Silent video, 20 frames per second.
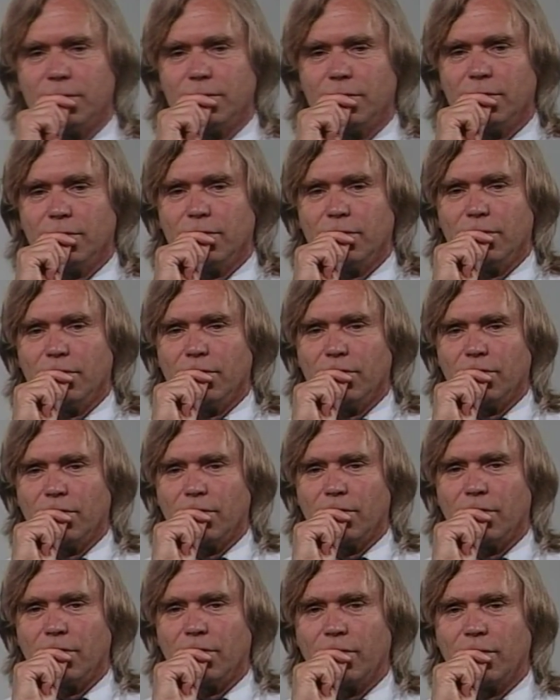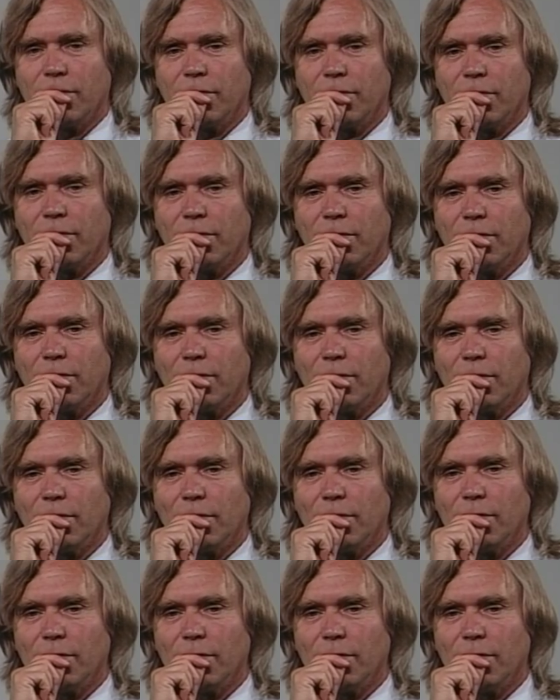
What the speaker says: [no speech]